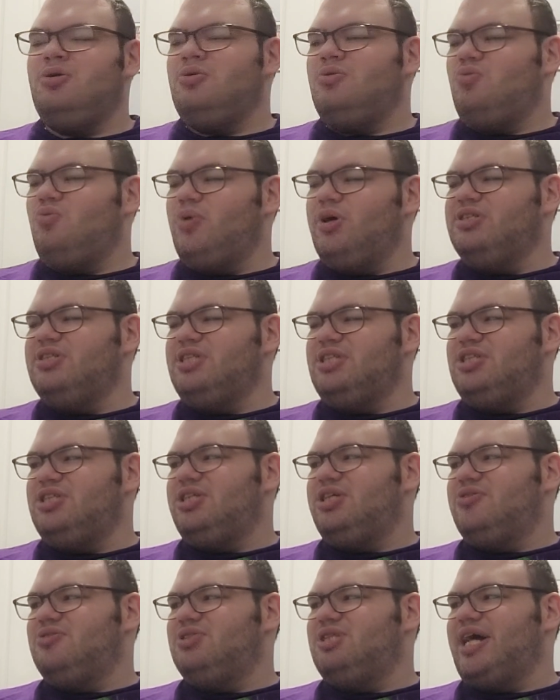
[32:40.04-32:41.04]
where's
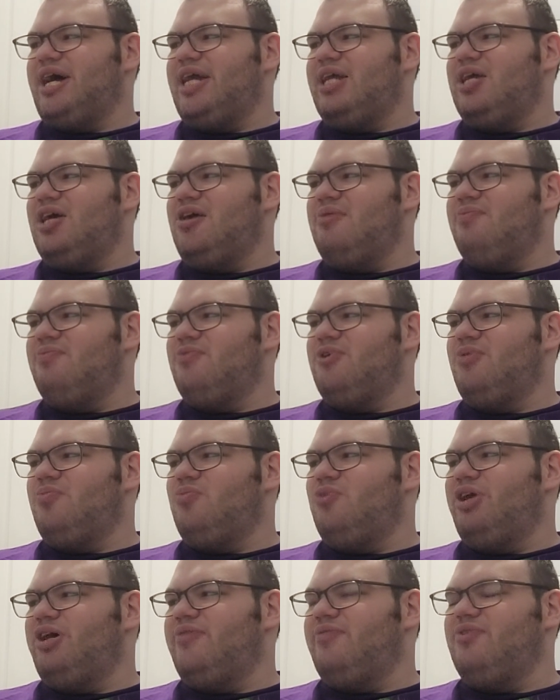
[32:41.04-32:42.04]
Ichigo's dad come from,
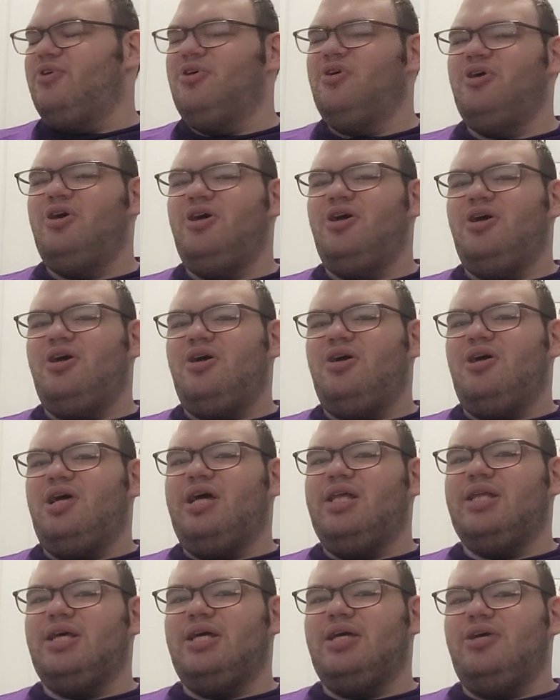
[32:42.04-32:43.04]
whatever,
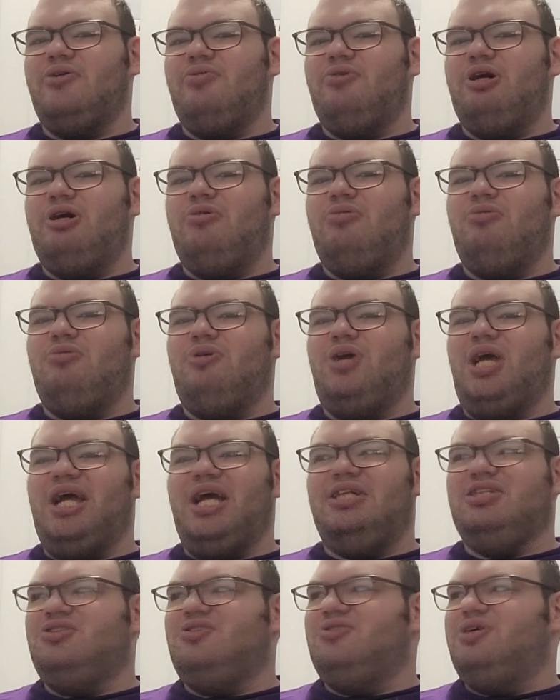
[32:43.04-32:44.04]
and then you don't
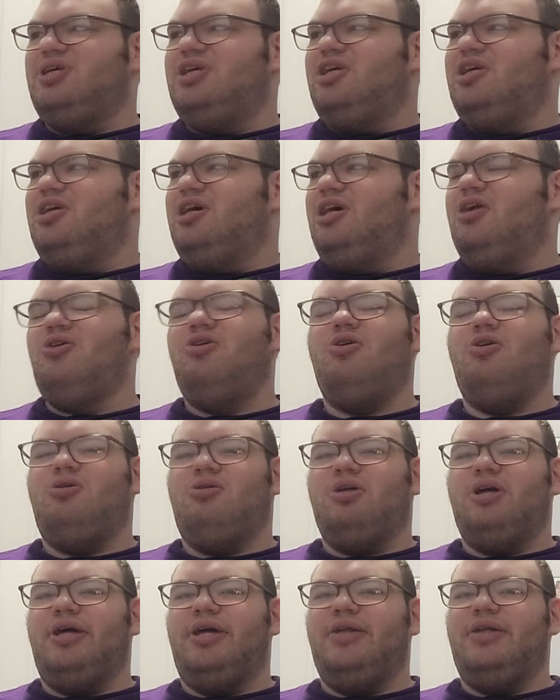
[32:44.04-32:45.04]
answer it at
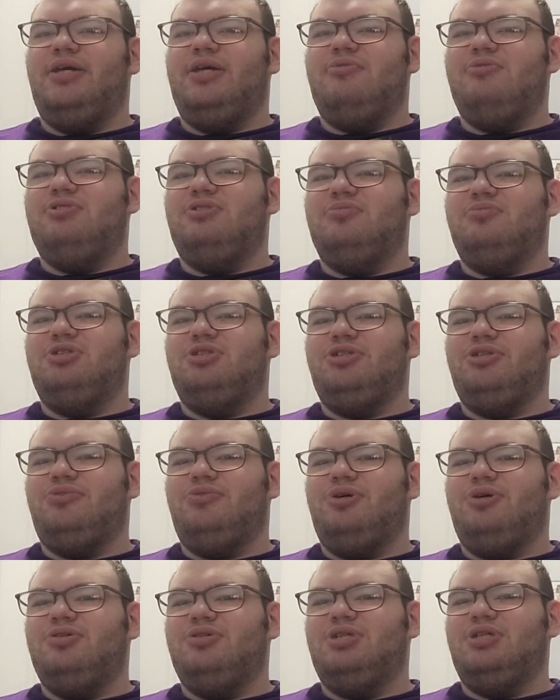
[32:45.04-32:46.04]
all. And that was some shit
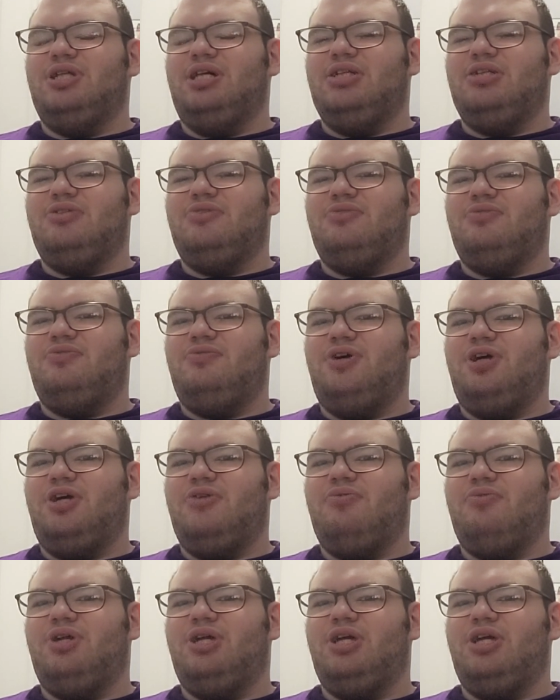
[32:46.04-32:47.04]
where I was like, that's
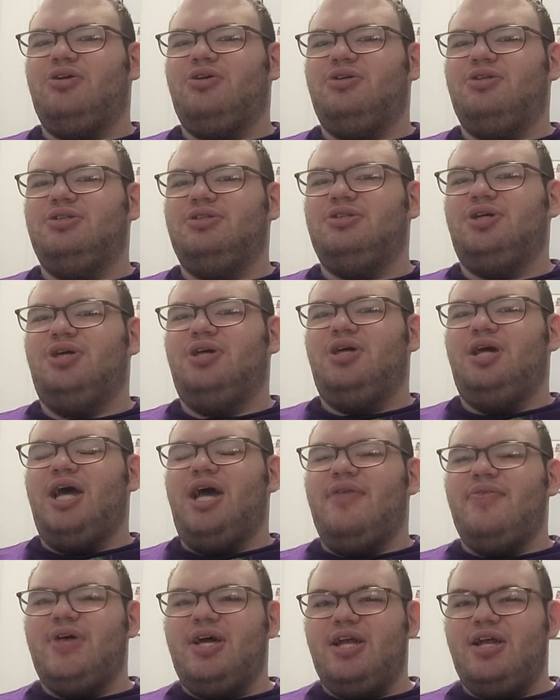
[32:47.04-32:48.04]
fucking ridiculous.
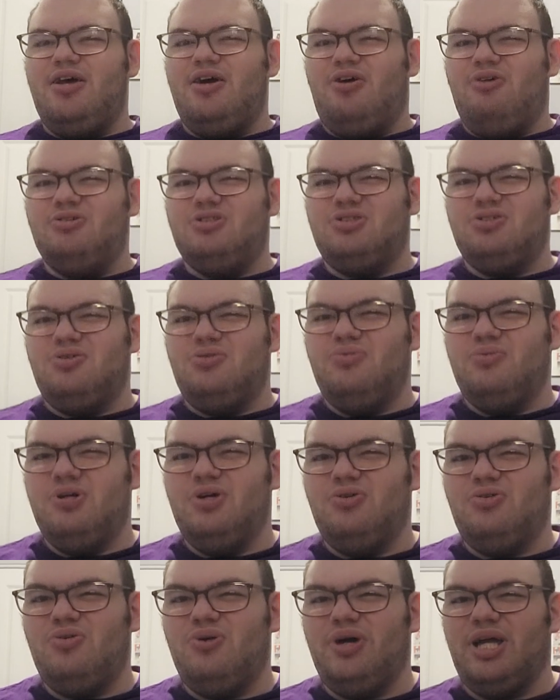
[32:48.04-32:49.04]
And then also
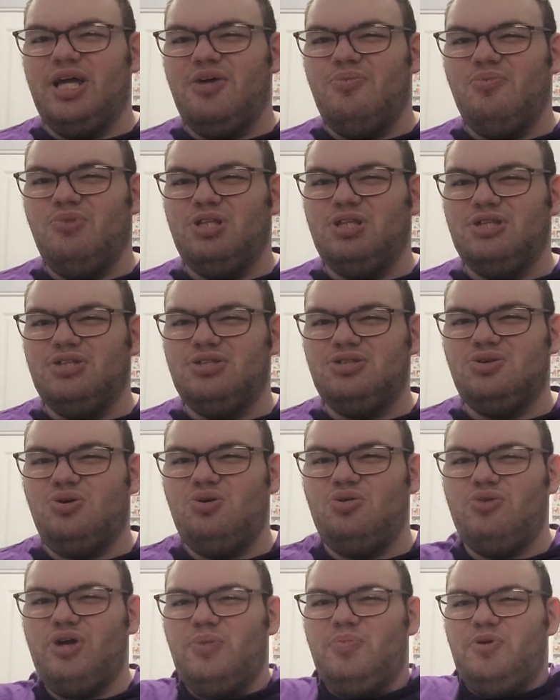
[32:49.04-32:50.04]
real quick, him with the
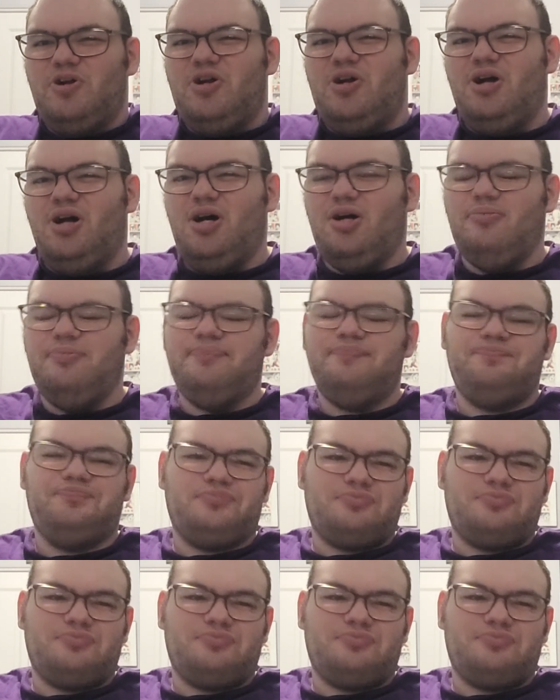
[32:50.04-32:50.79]
Soul Reaper,